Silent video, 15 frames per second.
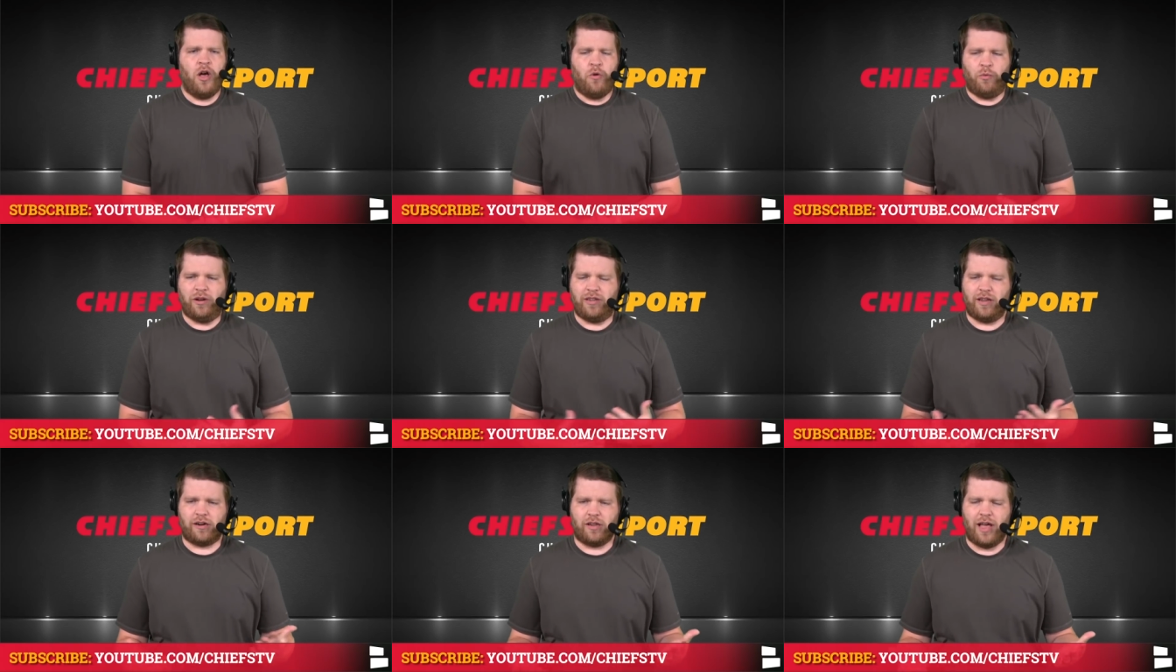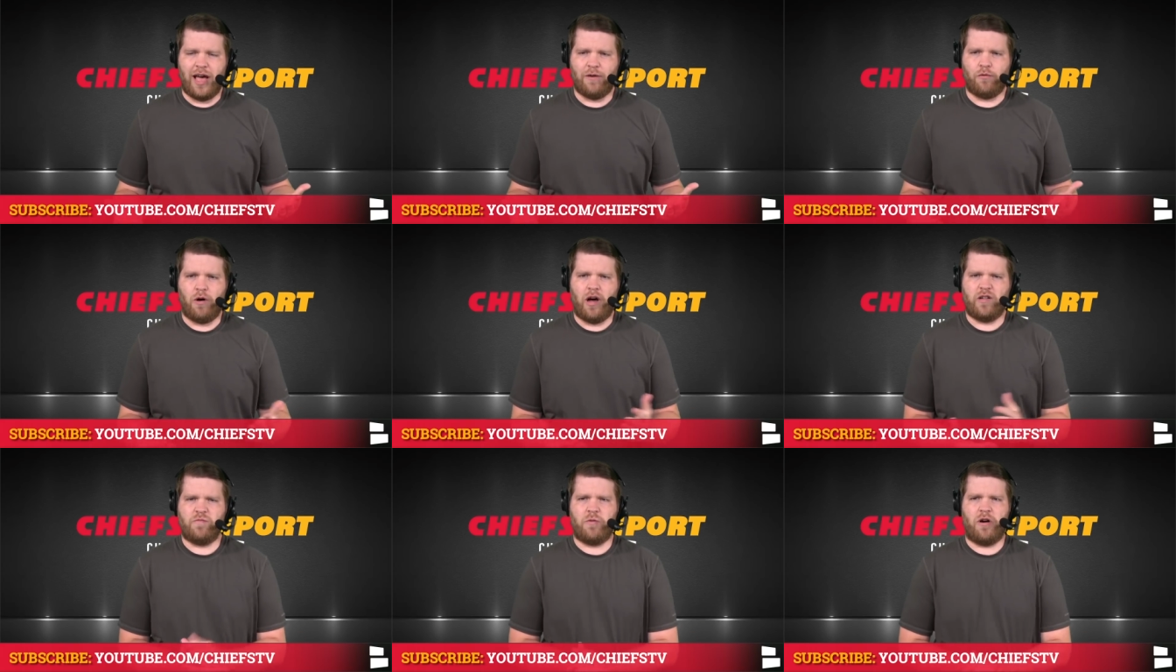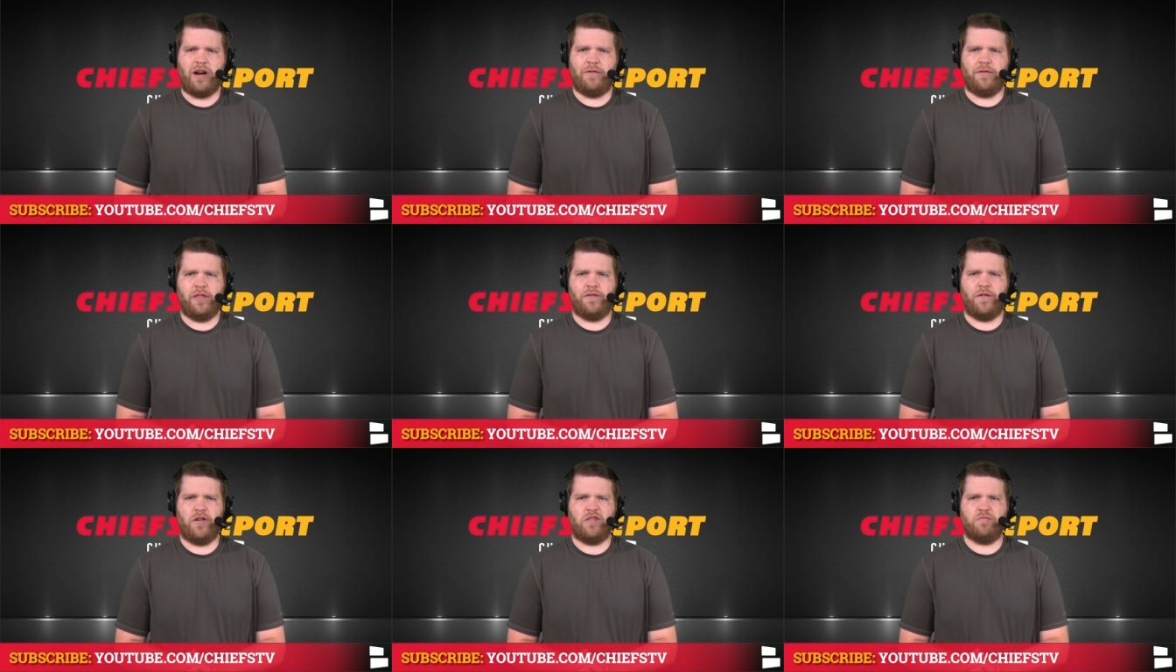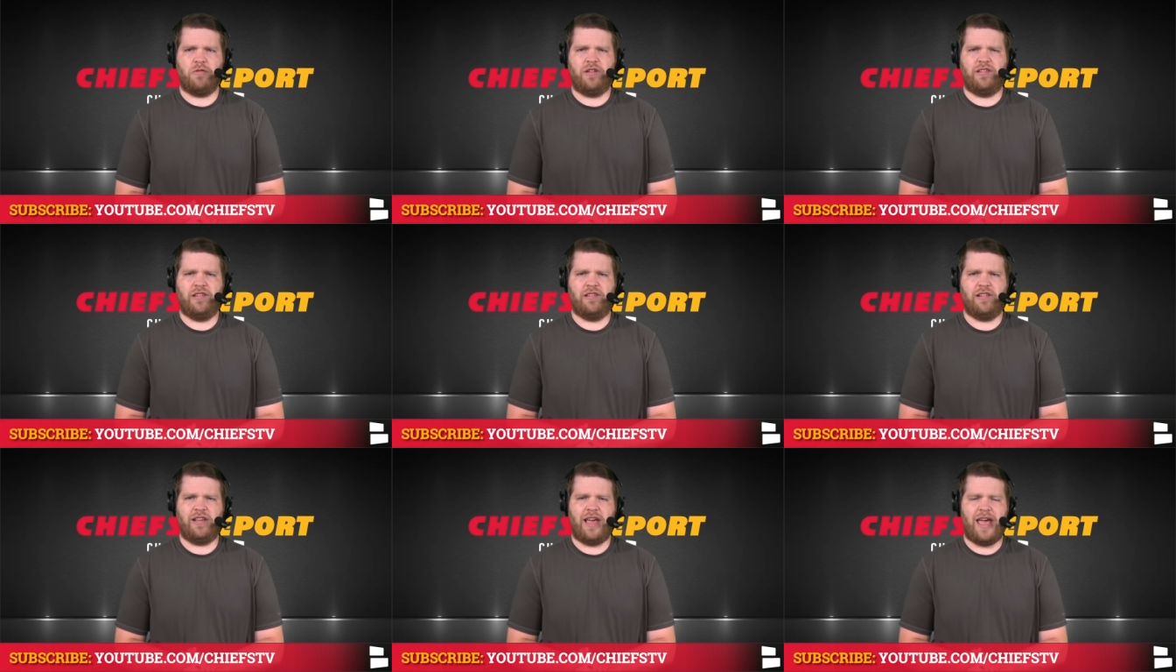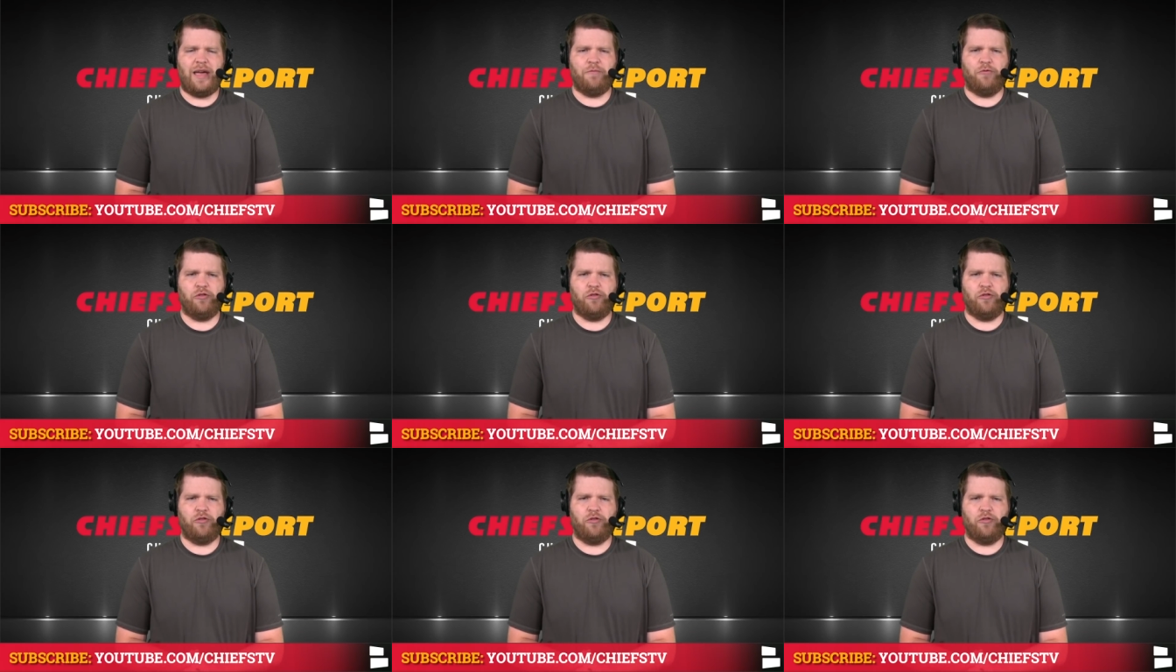We did a live watch party for the first preseason game.